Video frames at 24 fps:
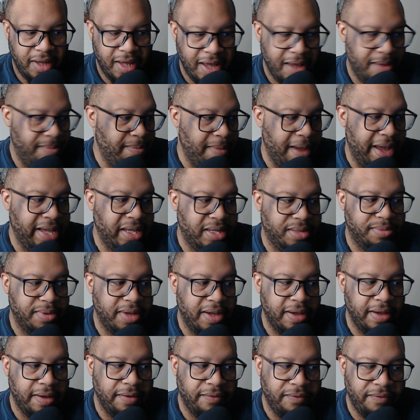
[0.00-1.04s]
It makes
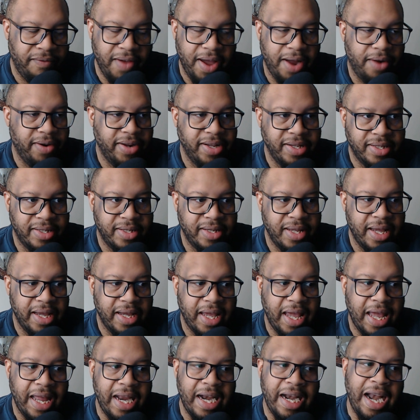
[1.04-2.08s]
me very
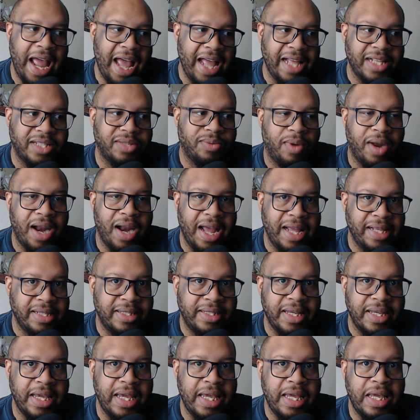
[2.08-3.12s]
sick, and that's what I
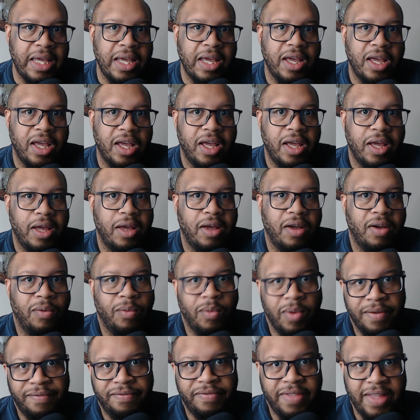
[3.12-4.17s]
see
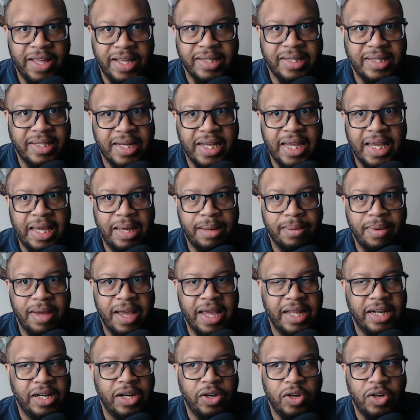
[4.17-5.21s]
with this team.
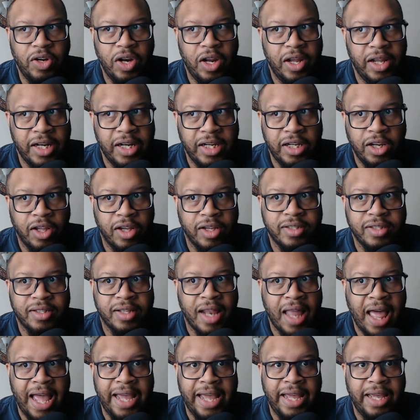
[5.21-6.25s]
It it looks
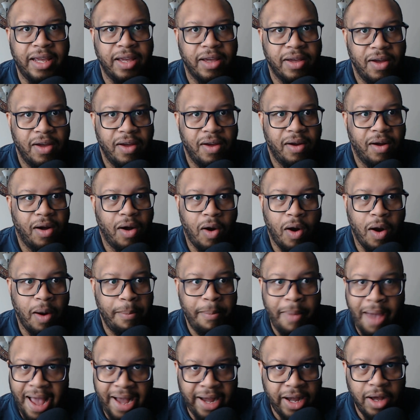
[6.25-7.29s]
like our
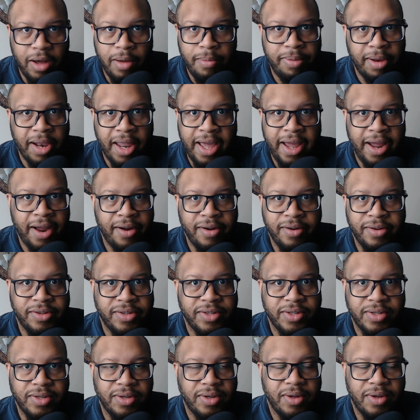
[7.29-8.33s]
backup
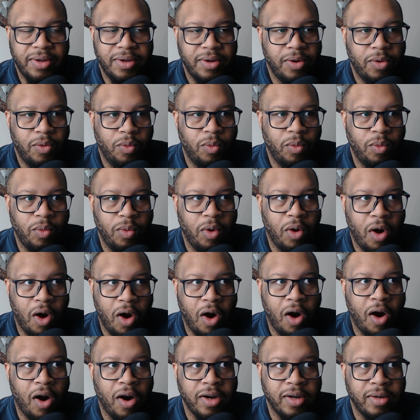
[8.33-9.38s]
players
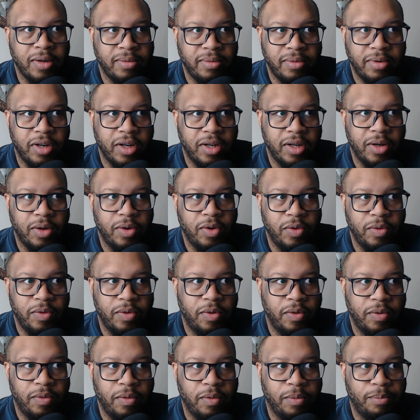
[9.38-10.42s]
are
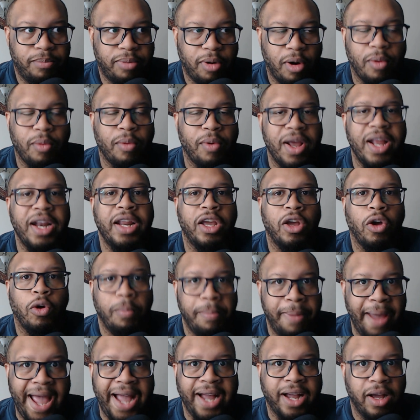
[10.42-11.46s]
perennial
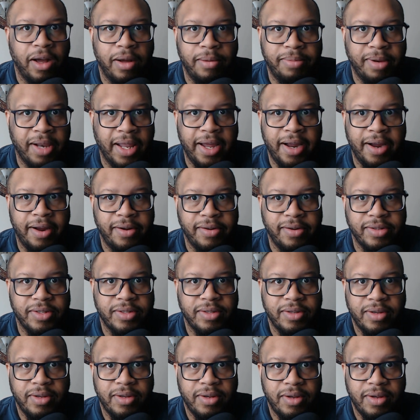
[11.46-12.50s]
backup players,
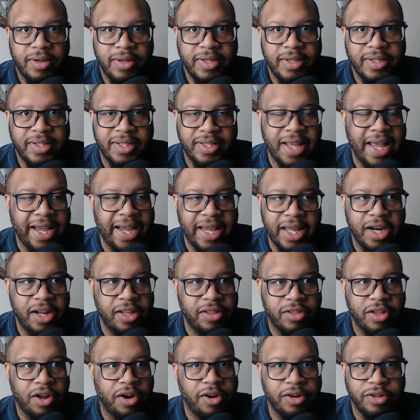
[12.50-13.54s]
second
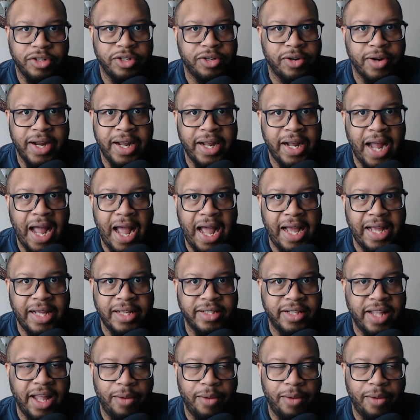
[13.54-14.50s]
and third string guys